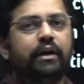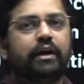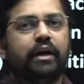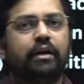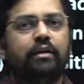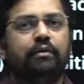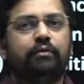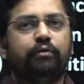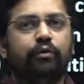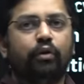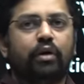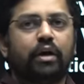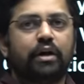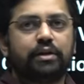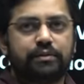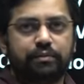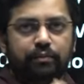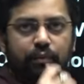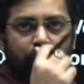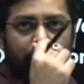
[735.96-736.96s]
we can
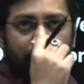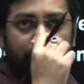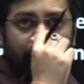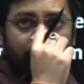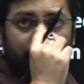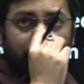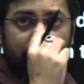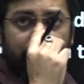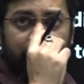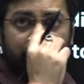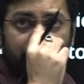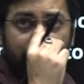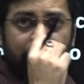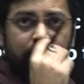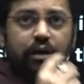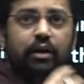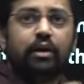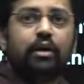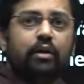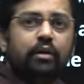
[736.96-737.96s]
focus more on the,
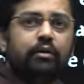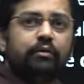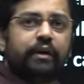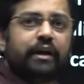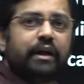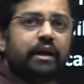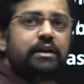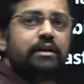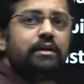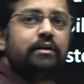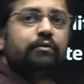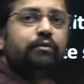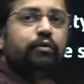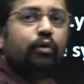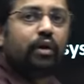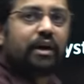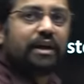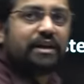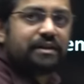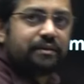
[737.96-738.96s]
we can
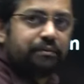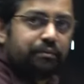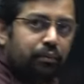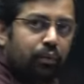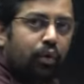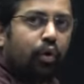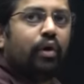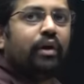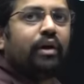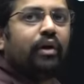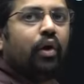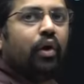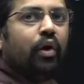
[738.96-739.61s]
focus more